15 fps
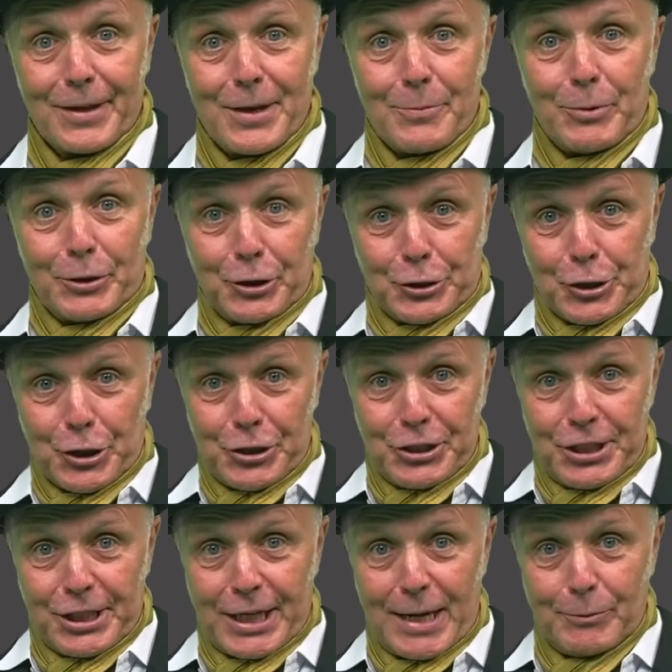But the
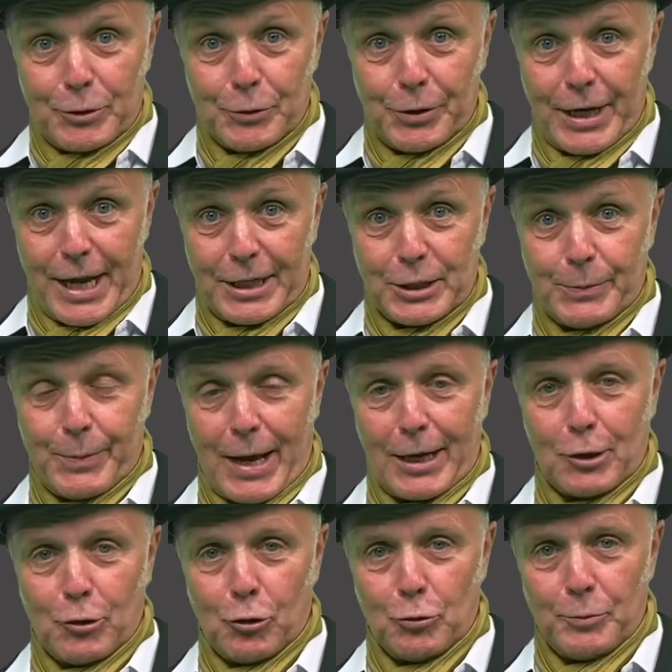journey came to an end
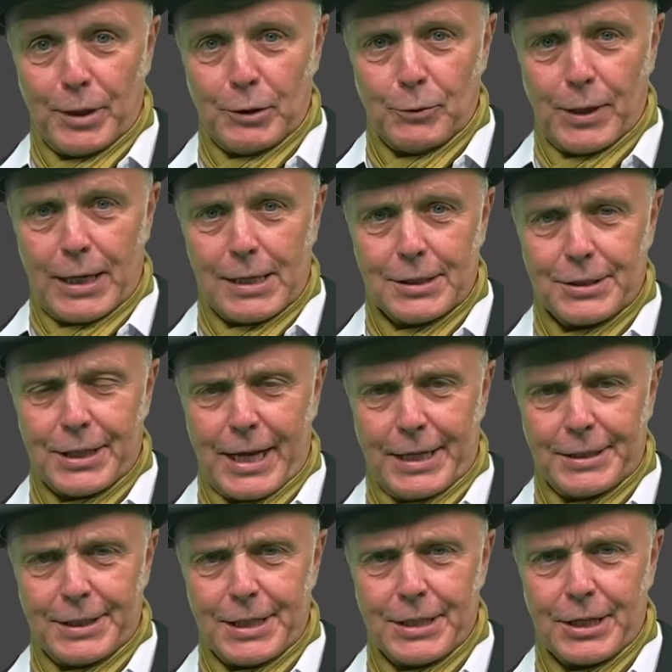back home in Wales in
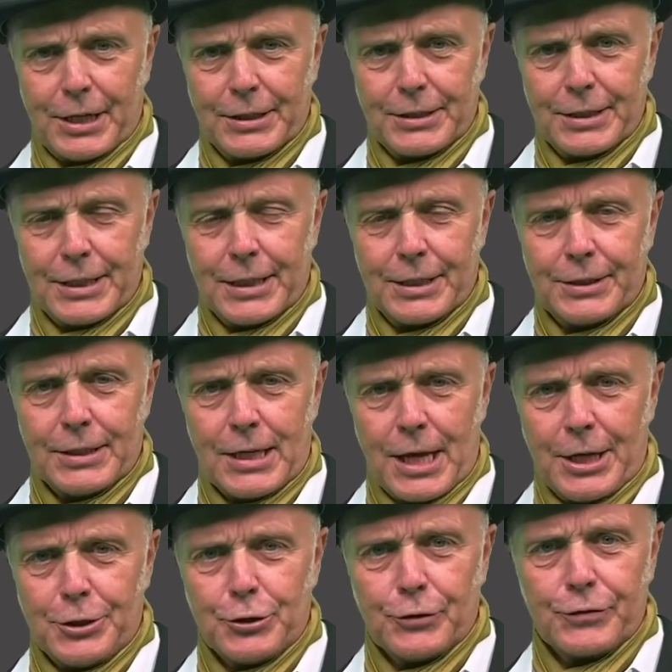1890 at the
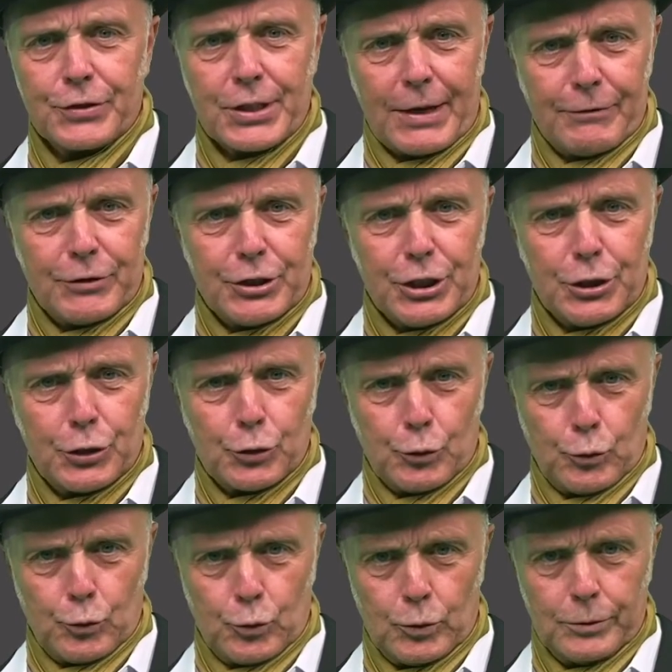age of 72.